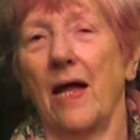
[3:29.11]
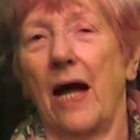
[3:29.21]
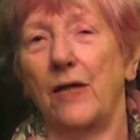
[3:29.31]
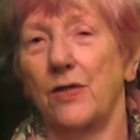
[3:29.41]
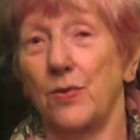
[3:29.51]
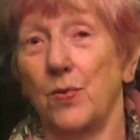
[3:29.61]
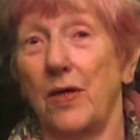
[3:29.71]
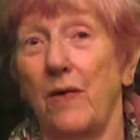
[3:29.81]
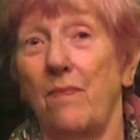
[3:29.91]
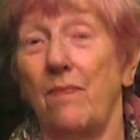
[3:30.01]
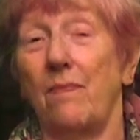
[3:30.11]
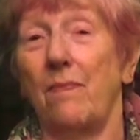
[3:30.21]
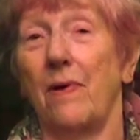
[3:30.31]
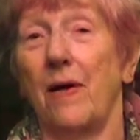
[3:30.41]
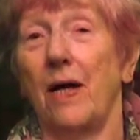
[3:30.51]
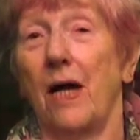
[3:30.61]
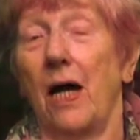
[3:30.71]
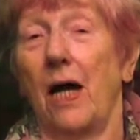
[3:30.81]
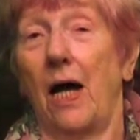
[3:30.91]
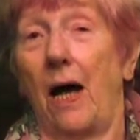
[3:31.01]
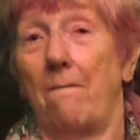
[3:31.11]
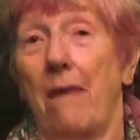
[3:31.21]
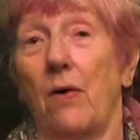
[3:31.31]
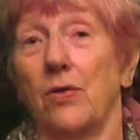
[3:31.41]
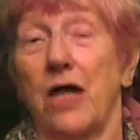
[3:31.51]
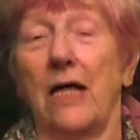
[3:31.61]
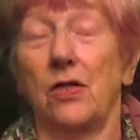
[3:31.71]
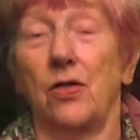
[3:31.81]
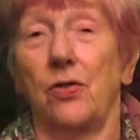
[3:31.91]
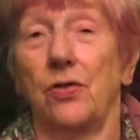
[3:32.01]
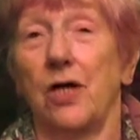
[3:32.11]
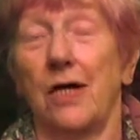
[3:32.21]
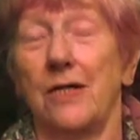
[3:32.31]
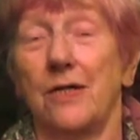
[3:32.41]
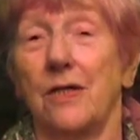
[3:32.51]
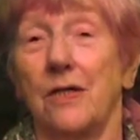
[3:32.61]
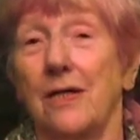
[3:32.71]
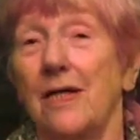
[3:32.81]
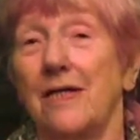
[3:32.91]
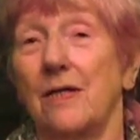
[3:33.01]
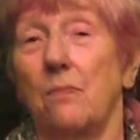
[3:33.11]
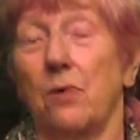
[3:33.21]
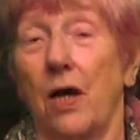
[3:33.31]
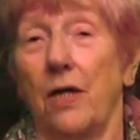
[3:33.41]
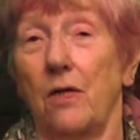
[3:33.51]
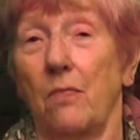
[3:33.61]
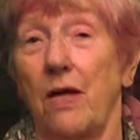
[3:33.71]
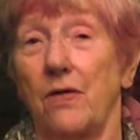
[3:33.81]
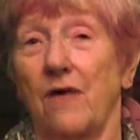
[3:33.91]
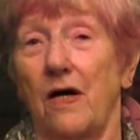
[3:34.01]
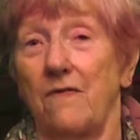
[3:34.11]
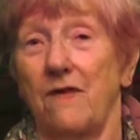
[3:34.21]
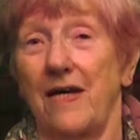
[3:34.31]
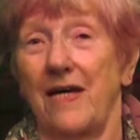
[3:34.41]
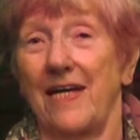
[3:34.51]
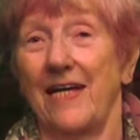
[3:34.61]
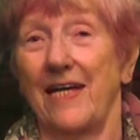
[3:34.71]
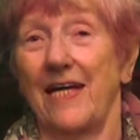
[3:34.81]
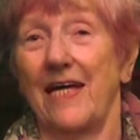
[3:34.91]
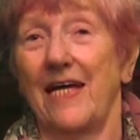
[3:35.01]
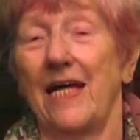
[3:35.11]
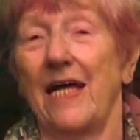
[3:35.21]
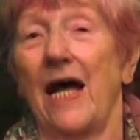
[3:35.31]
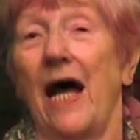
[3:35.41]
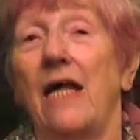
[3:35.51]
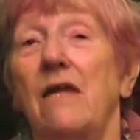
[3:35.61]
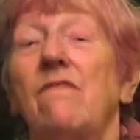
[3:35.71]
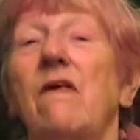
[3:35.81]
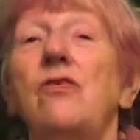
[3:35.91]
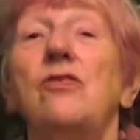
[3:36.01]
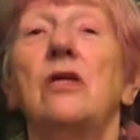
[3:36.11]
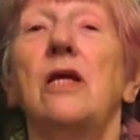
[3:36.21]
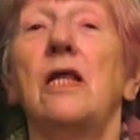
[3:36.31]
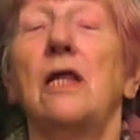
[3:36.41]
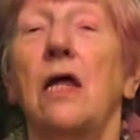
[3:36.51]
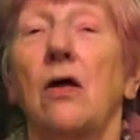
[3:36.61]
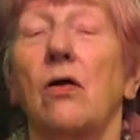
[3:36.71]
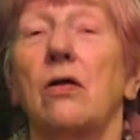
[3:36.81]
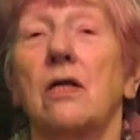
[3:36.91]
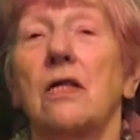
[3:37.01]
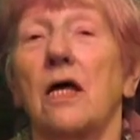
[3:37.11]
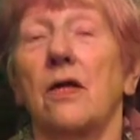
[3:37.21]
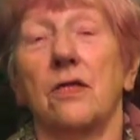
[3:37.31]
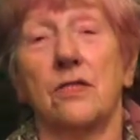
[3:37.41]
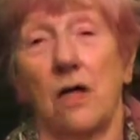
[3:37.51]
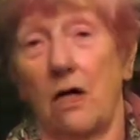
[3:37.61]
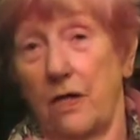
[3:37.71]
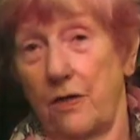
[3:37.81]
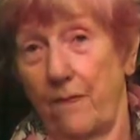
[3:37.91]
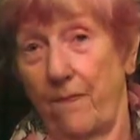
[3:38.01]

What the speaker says: and swim, and Mouse held on tight to the bridle made of ivy, and eventually they got to the other side.